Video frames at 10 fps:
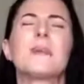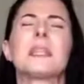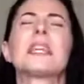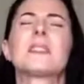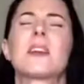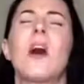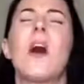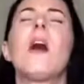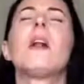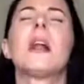Please
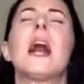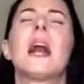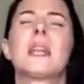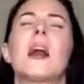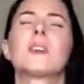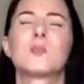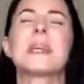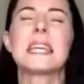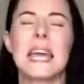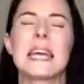call on us.
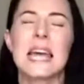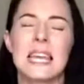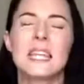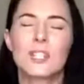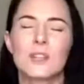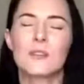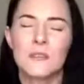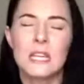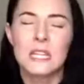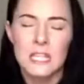We cannot
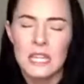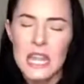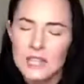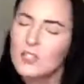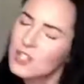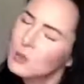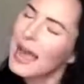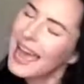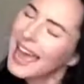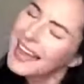intervene unless you
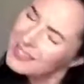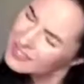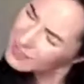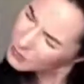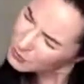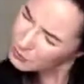ask.